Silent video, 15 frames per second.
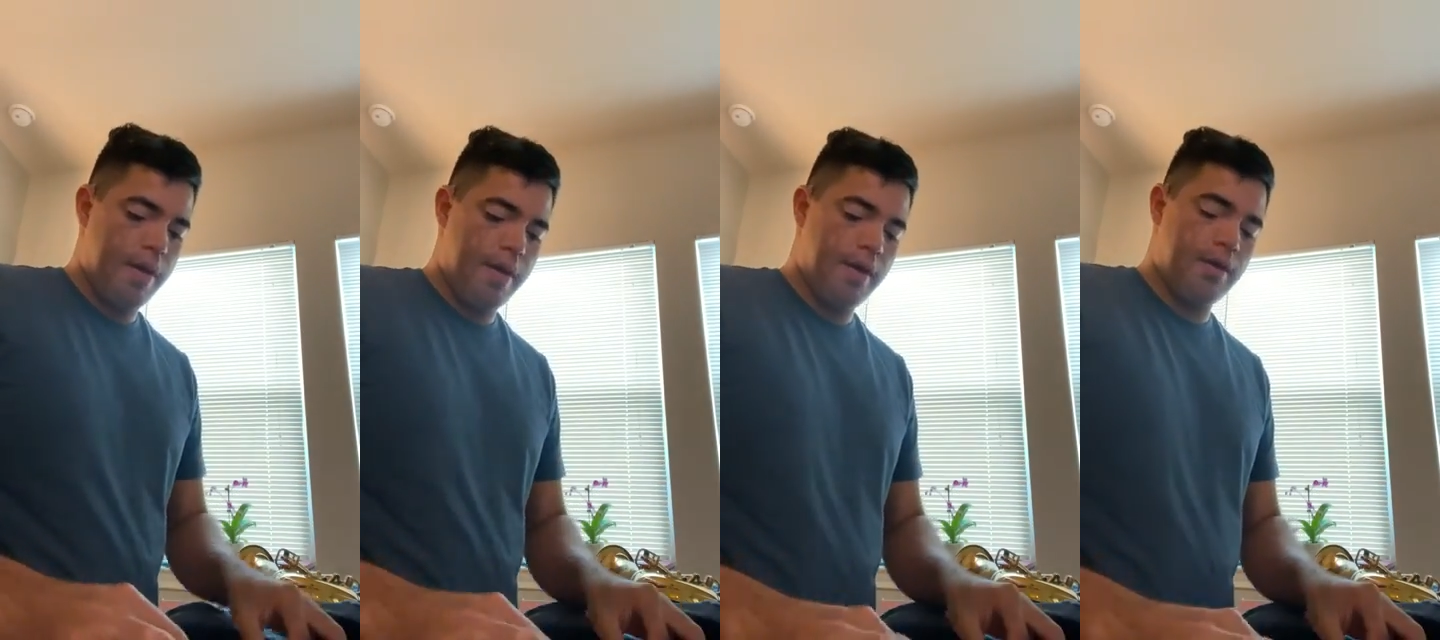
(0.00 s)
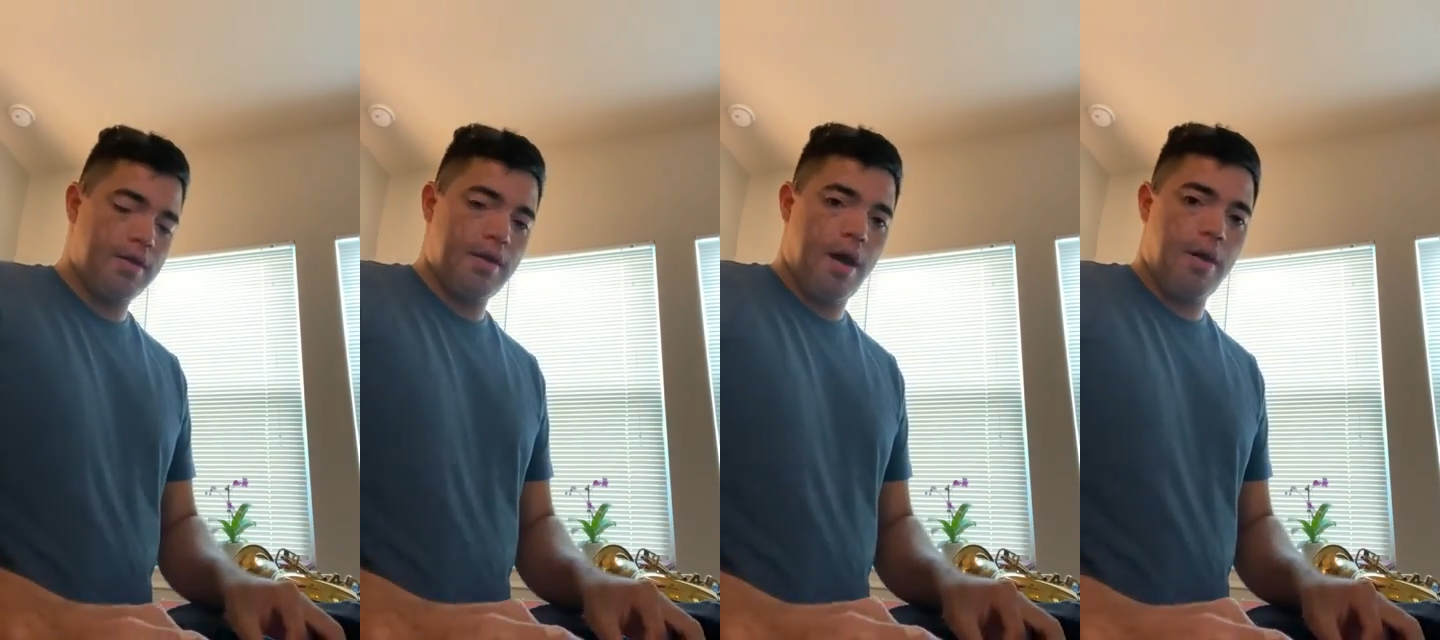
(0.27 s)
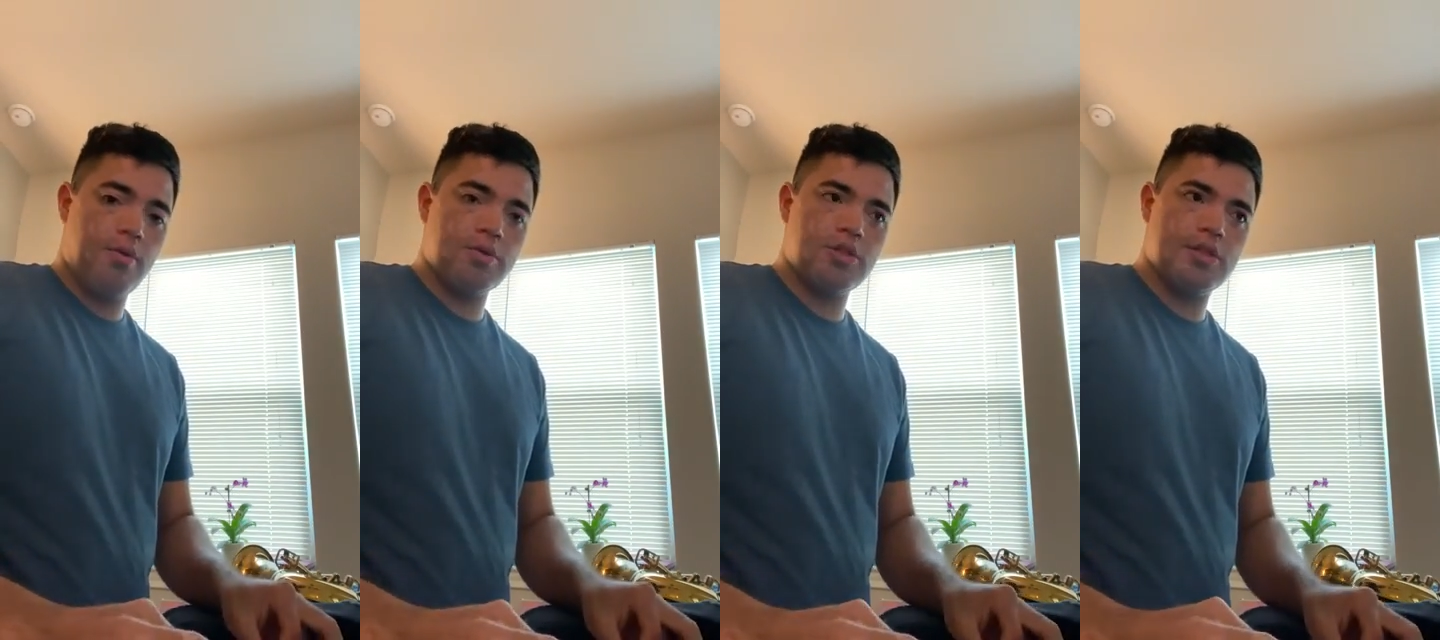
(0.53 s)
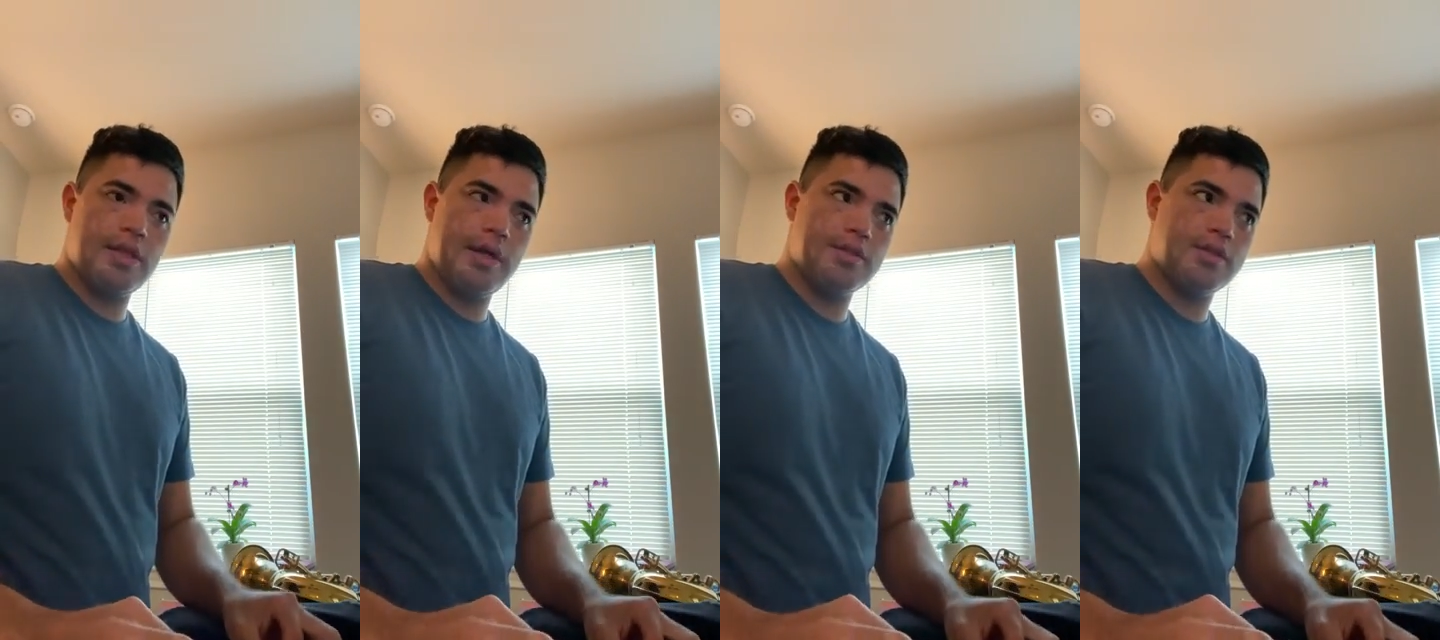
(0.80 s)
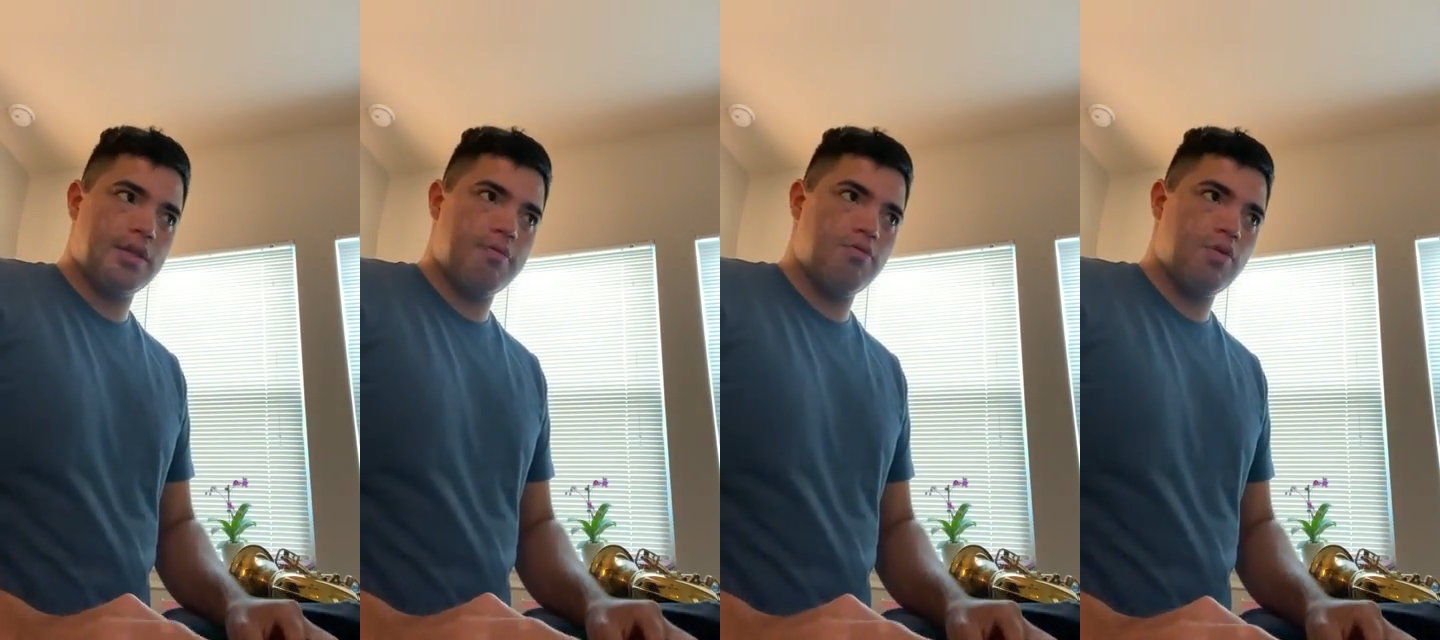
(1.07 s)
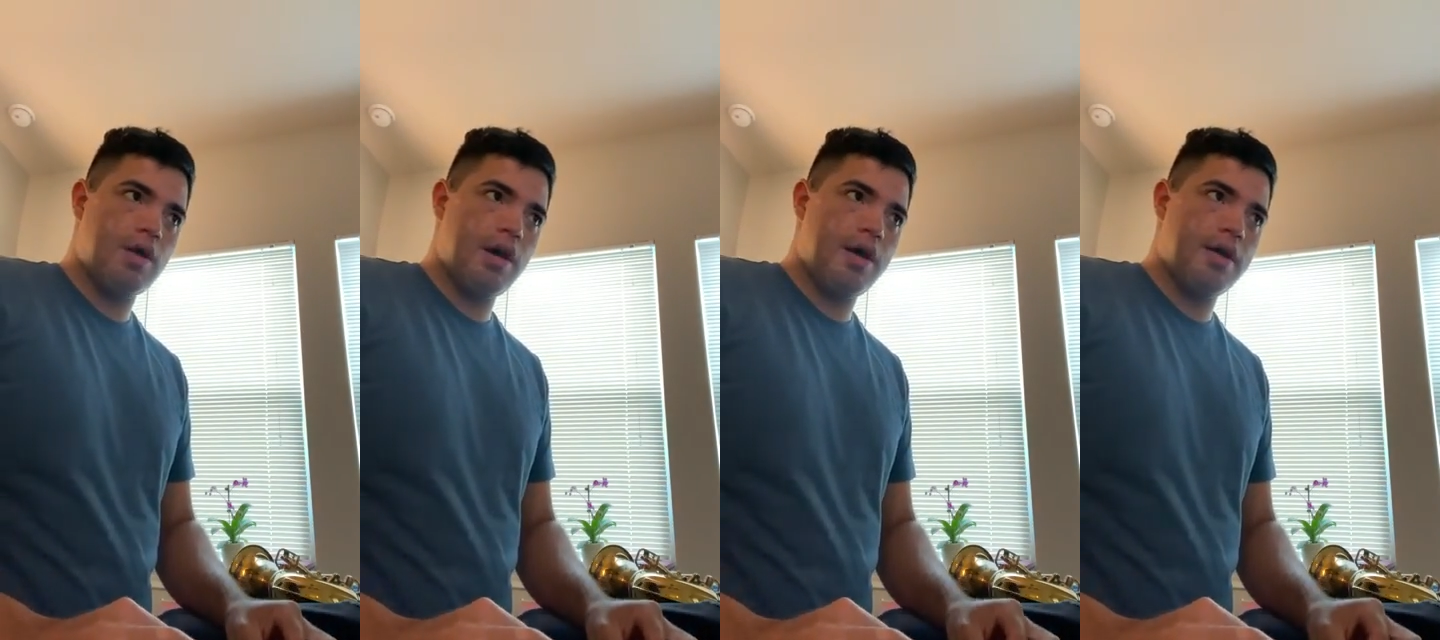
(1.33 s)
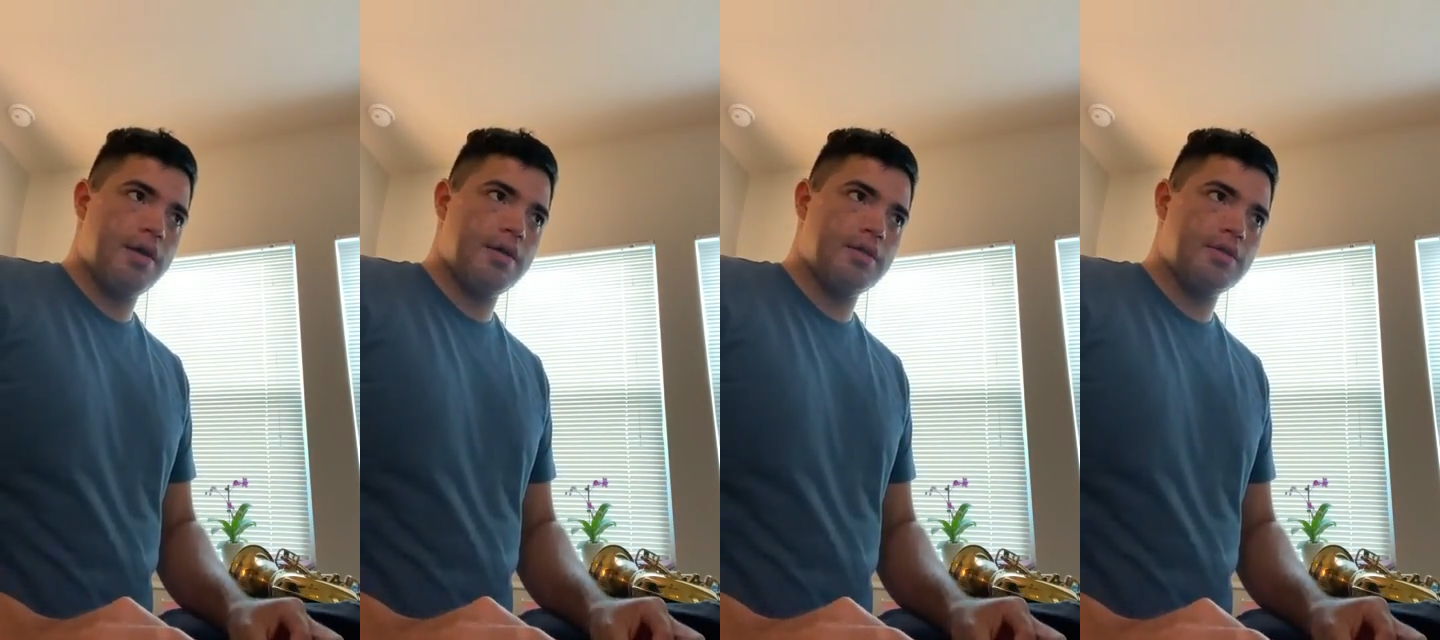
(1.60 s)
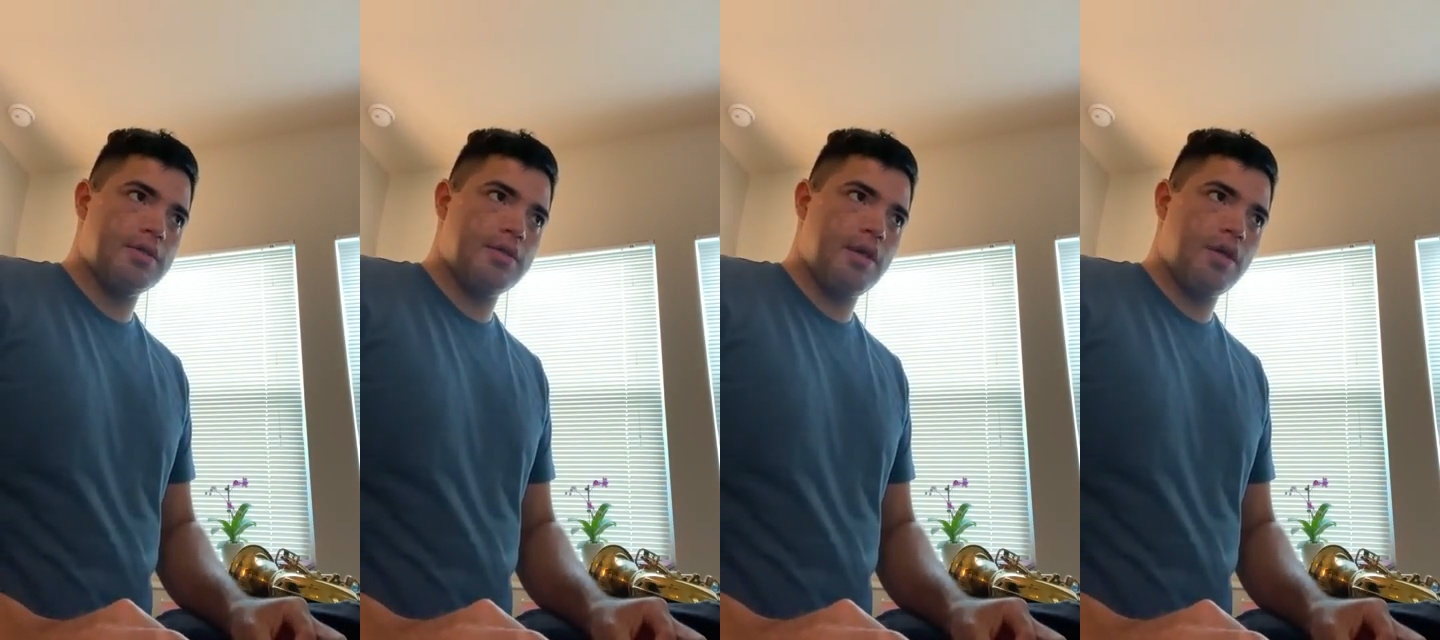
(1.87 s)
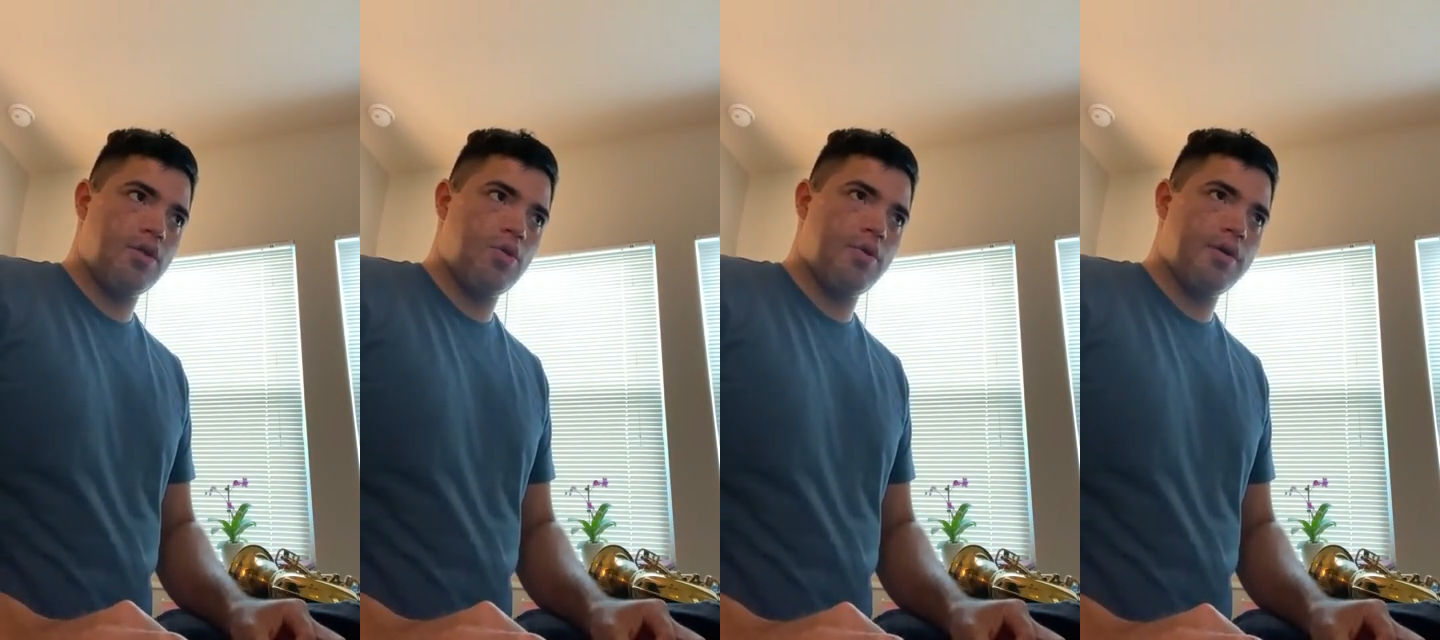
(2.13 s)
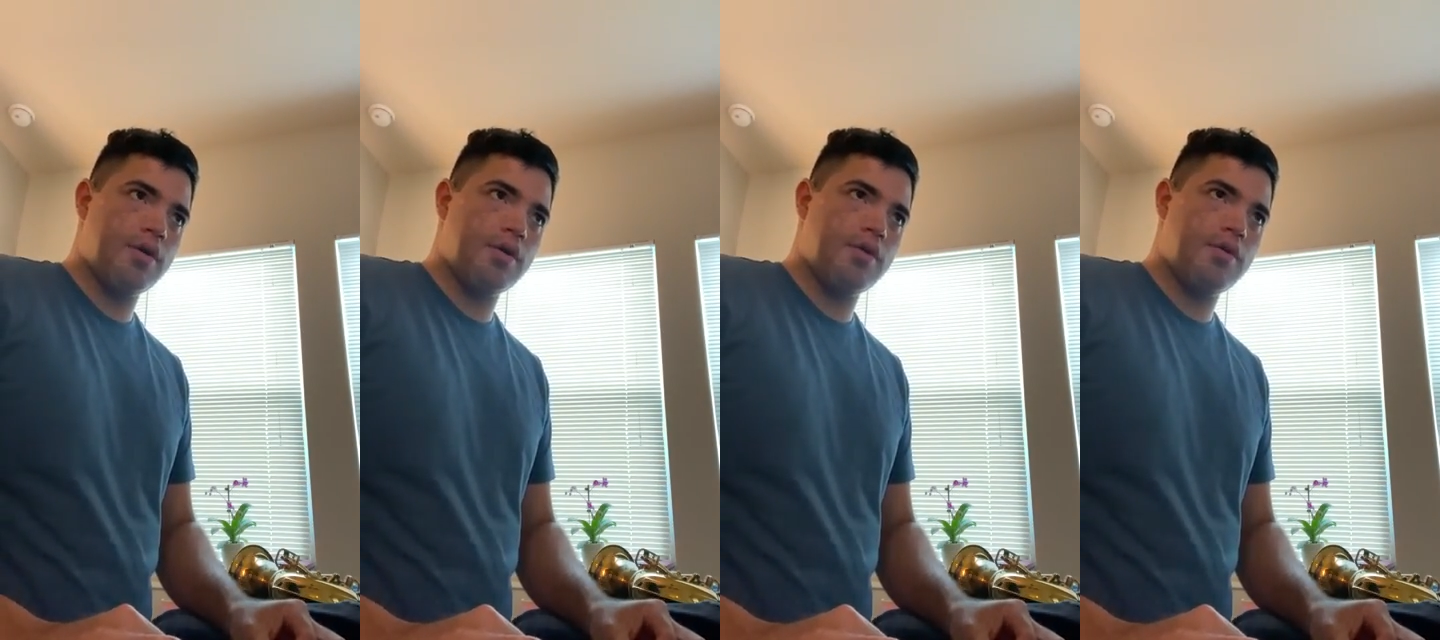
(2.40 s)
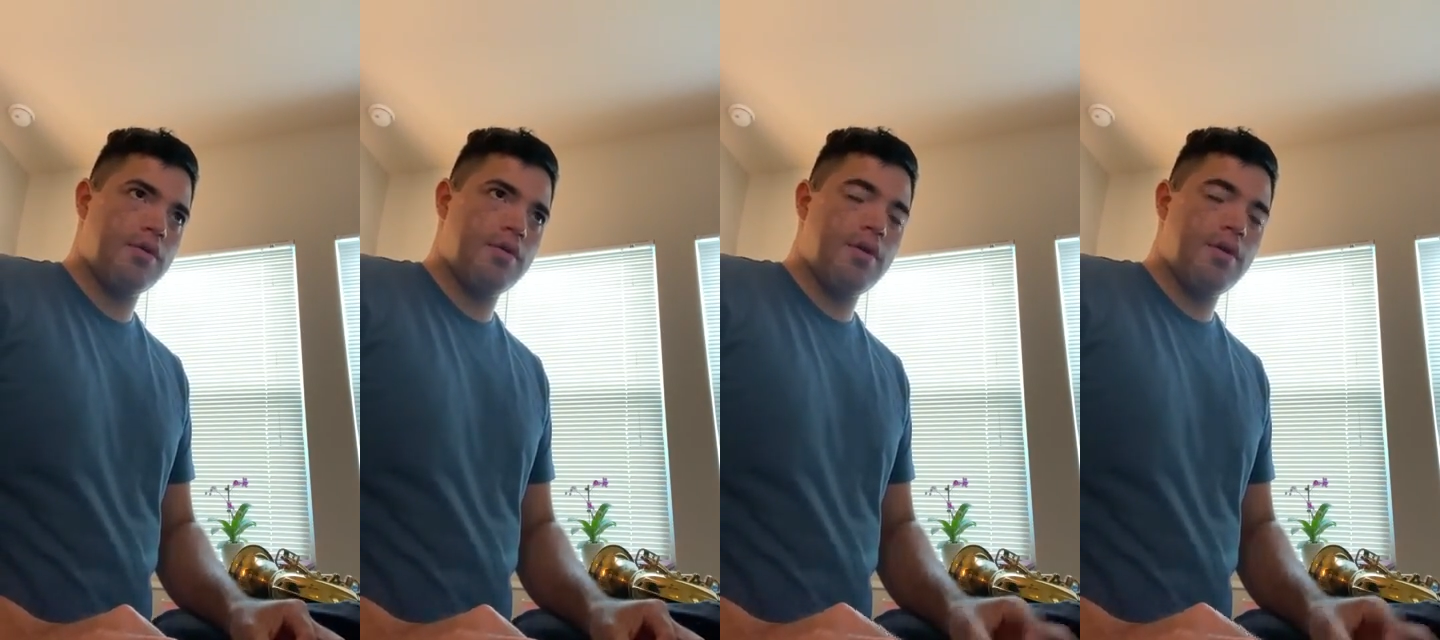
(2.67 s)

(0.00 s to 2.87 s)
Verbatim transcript: and I would just like to give you guys a quick